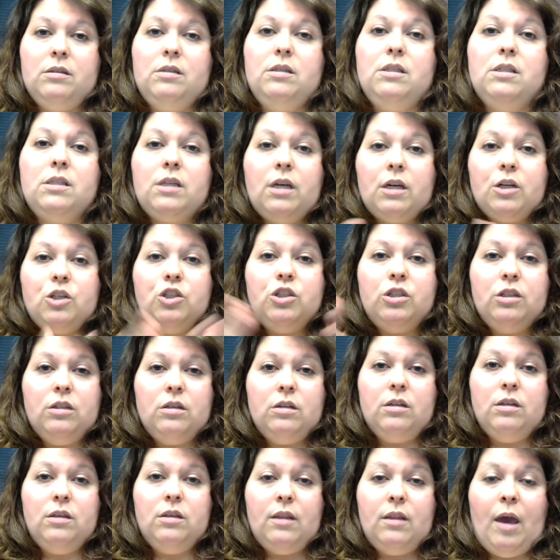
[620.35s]

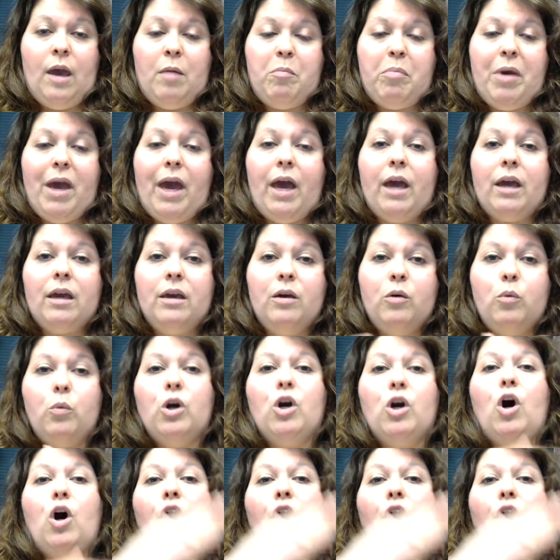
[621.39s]
section in that packet where